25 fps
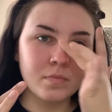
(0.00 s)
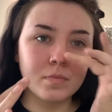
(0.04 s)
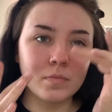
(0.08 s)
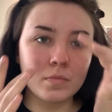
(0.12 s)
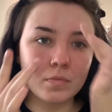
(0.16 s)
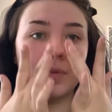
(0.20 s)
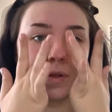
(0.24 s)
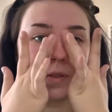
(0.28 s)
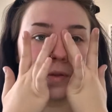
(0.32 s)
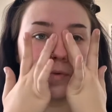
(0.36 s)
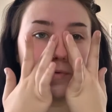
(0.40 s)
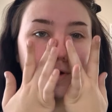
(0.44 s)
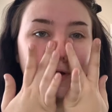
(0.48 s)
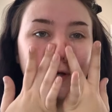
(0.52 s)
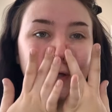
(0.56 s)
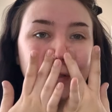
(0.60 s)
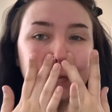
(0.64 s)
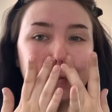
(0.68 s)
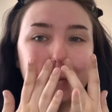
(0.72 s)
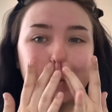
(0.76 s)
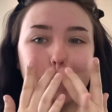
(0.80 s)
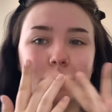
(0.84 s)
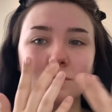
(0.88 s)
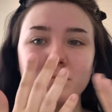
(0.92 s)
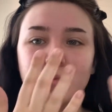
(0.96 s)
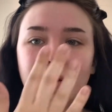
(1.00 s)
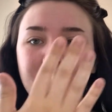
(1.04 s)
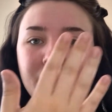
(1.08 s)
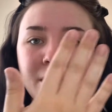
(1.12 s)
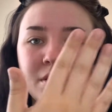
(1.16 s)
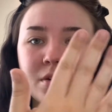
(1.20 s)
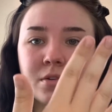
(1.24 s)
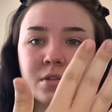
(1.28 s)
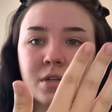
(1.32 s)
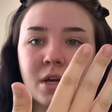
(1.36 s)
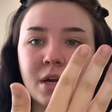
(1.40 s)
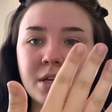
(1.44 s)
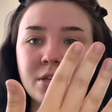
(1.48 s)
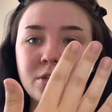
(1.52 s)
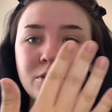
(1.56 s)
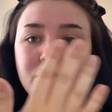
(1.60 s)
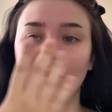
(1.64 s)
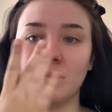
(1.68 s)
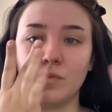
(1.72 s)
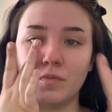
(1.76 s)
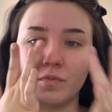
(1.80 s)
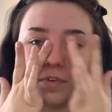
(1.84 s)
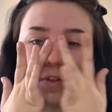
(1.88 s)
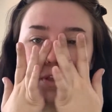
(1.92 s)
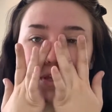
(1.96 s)
By the way, excuse my nails, I
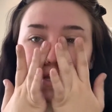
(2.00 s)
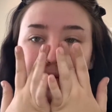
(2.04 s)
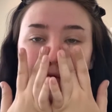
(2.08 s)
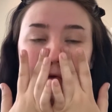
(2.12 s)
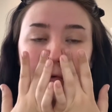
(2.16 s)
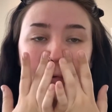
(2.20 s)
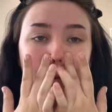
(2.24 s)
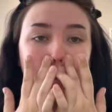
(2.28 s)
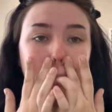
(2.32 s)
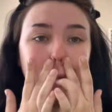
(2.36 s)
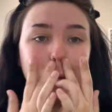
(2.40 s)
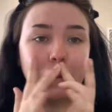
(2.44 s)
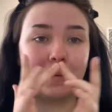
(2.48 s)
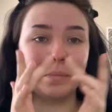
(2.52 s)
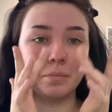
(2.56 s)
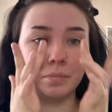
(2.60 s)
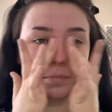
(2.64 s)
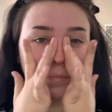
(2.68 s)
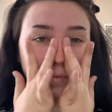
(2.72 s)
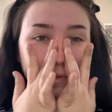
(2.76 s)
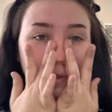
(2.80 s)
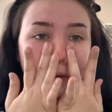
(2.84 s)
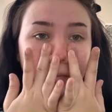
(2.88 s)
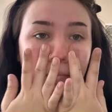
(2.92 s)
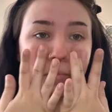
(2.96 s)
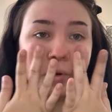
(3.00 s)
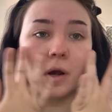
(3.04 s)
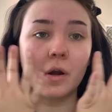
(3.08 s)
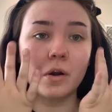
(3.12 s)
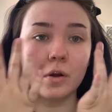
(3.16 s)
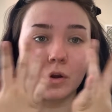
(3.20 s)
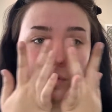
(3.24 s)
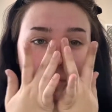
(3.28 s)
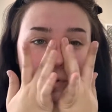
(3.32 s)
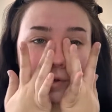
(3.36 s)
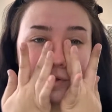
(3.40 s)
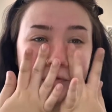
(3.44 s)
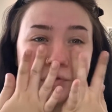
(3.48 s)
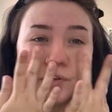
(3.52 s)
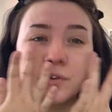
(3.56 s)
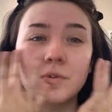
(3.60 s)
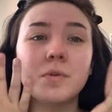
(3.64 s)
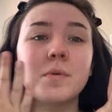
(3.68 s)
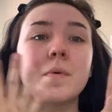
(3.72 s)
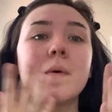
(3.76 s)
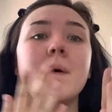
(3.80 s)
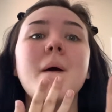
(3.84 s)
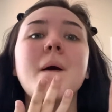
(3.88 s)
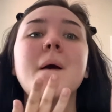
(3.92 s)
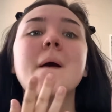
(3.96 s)
don't feel like doing them, and I'm not going to.
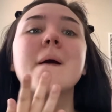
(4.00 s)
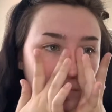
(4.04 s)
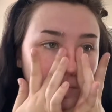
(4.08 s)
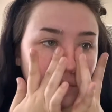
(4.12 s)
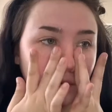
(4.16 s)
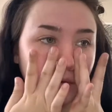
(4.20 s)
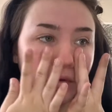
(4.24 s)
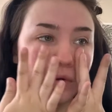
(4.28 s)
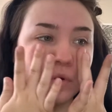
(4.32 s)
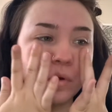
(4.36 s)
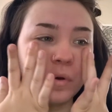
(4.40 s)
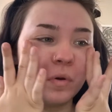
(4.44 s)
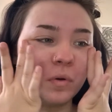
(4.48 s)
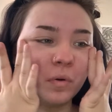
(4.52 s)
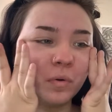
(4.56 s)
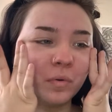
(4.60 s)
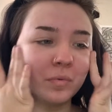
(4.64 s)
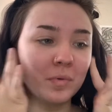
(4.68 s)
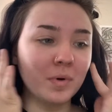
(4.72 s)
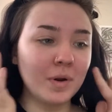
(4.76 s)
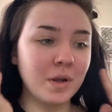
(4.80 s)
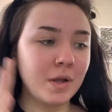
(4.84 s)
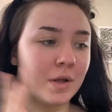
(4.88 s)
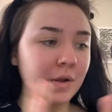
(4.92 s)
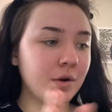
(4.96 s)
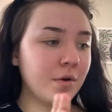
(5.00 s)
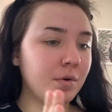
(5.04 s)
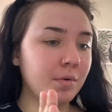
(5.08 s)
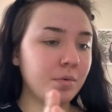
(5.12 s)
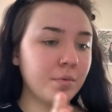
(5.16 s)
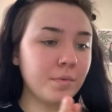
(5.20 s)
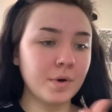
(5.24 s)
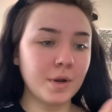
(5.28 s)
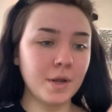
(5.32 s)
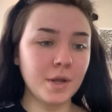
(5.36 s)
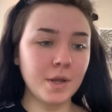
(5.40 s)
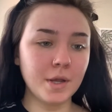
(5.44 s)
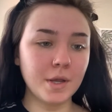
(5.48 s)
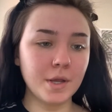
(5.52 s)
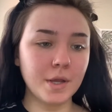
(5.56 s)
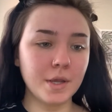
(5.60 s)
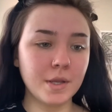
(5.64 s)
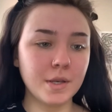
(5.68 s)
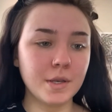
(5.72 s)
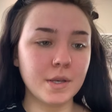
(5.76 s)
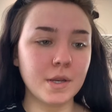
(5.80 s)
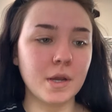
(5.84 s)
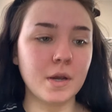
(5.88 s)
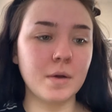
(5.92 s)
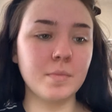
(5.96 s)
Alright,
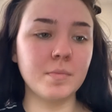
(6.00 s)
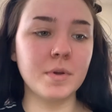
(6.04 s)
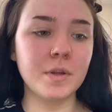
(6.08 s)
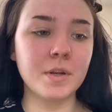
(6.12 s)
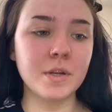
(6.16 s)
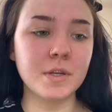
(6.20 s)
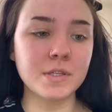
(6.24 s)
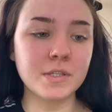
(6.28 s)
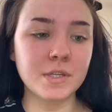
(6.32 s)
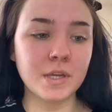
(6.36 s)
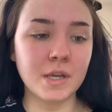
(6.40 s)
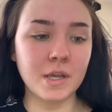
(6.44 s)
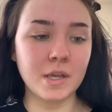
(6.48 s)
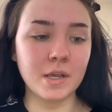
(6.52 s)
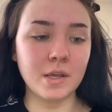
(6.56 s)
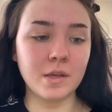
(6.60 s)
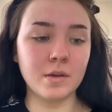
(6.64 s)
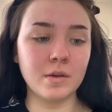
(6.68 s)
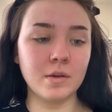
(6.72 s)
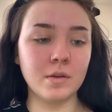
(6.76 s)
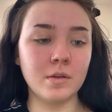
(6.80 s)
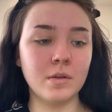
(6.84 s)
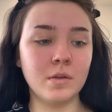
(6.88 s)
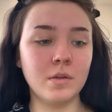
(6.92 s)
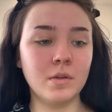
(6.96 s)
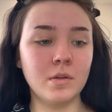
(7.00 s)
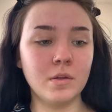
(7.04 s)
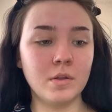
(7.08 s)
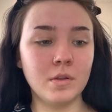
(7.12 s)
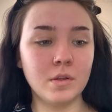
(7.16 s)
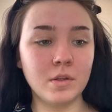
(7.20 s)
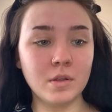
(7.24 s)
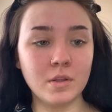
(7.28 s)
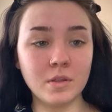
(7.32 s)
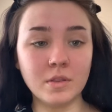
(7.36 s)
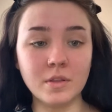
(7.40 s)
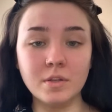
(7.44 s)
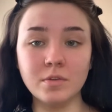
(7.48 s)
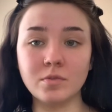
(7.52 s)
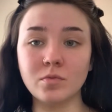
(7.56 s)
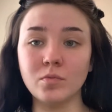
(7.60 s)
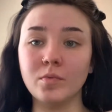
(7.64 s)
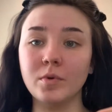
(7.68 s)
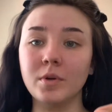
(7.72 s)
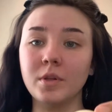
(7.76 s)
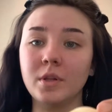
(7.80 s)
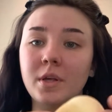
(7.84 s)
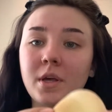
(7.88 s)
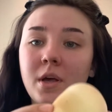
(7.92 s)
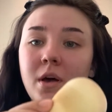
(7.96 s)
now I'm gonna take this
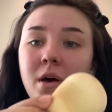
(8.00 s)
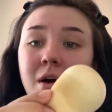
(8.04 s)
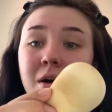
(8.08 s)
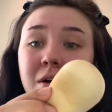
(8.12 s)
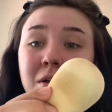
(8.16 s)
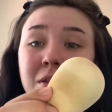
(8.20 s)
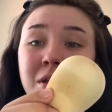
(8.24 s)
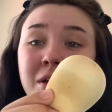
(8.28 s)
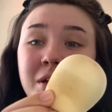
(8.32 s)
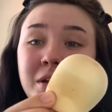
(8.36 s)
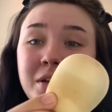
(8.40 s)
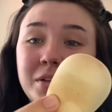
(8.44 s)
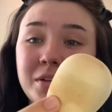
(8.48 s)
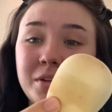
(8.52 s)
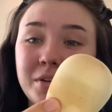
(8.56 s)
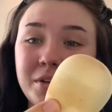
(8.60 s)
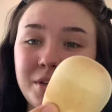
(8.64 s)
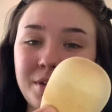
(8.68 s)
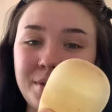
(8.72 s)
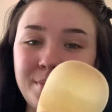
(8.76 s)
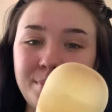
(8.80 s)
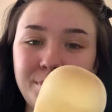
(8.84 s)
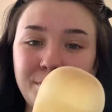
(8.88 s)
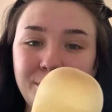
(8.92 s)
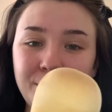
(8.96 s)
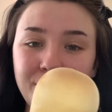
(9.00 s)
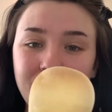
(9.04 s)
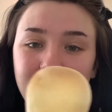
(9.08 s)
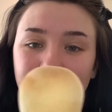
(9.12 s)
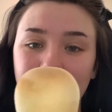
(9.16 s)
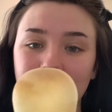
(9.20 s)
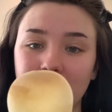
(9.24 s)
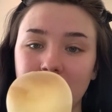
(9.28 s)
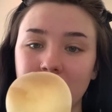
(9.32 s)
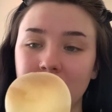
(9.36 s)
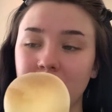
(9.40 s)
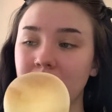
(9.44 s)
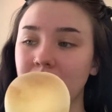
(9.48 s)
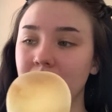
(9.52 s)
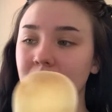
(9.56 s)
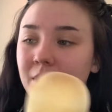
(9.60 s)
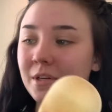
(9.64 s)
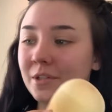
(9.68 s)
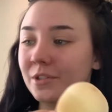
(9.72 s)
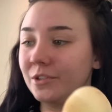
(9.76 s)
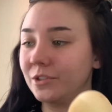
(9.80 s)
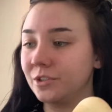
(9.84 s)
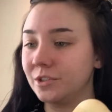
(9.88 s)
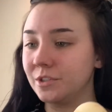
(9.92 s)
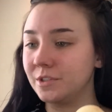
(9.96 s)
really ugly looking beauty blender.
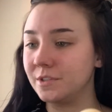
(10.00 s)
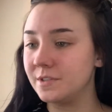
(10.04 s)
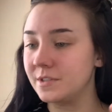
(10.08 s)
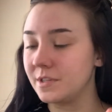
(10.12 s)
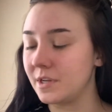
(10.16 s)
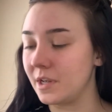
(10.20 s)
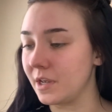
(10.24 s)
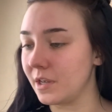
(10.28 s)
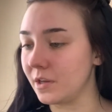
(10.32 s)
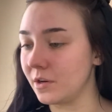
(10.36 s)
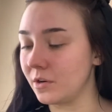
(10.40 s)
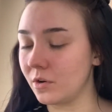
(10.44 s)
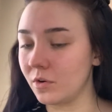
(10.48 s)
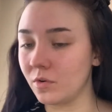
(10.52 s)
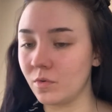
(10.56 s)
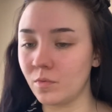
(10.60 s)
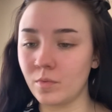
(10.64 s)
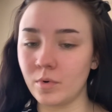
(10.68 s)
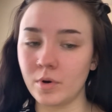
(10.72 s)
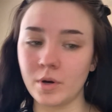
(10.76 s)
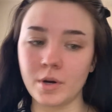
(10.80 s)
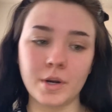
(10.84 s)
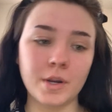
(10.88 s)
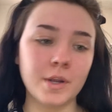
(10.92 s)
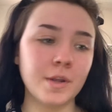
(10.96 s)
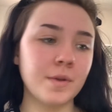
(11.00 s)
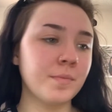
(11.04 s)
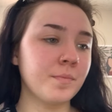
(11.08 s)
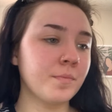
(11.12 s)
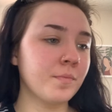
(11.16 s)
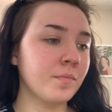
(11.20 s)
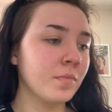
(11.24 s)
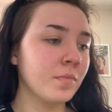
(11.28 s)
It's just stained, don't worry.